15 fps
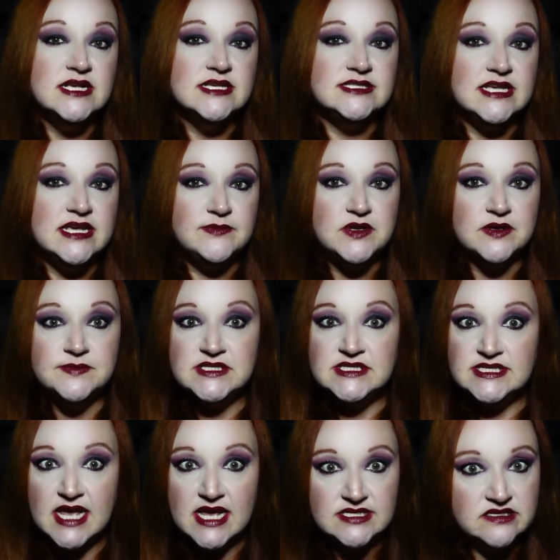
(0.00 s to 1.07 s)
seemed
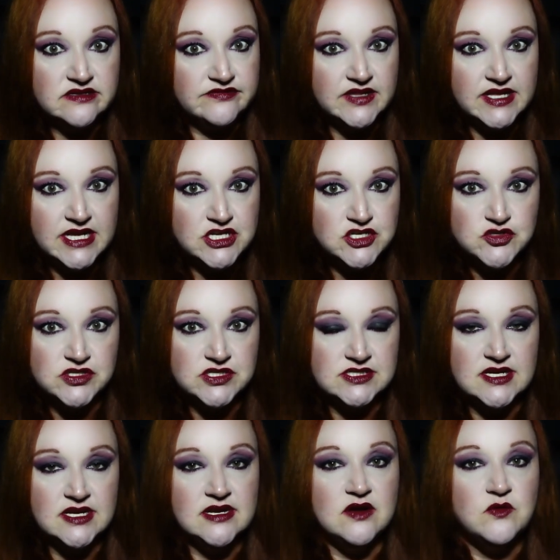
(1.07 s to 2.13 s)
obsessively
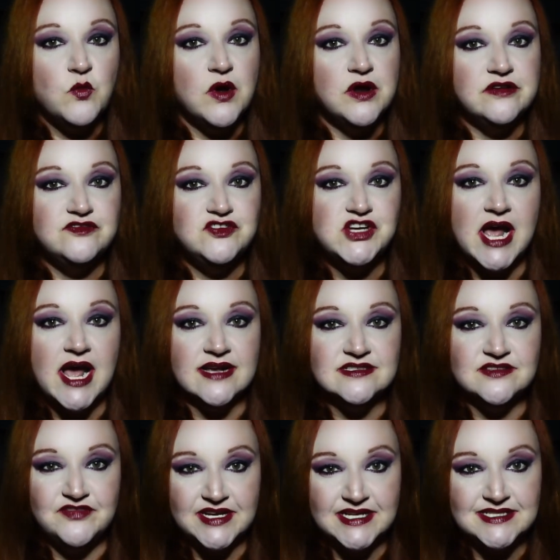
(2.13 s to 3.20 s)
interested in one of
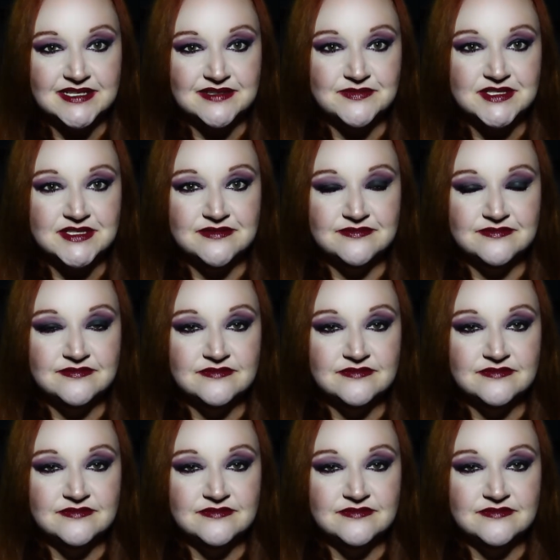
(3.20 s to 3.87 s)
Jack's victims.